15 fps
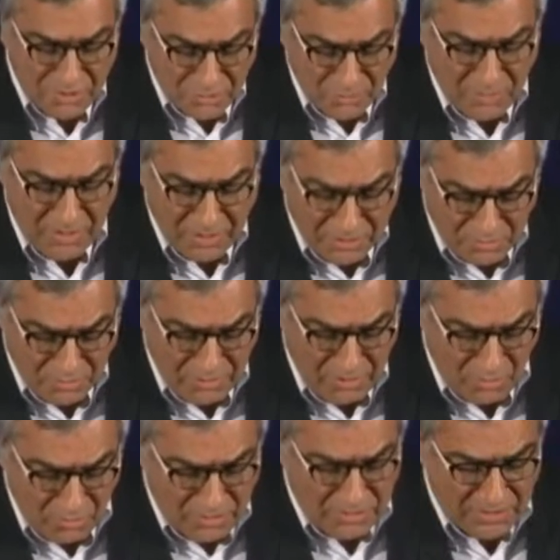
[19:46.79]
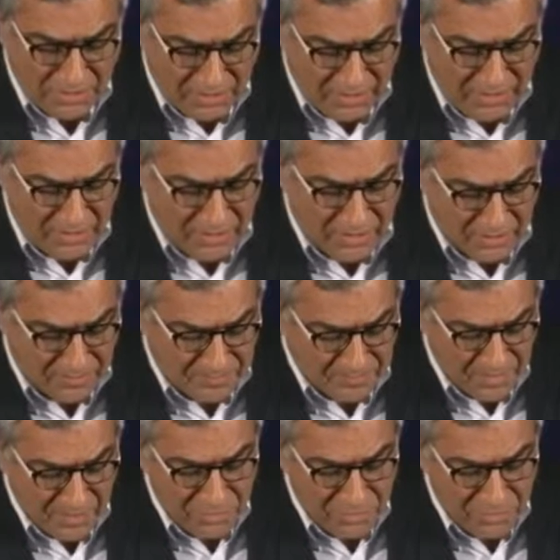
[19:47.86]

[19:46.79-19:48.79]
So we actually looked at data.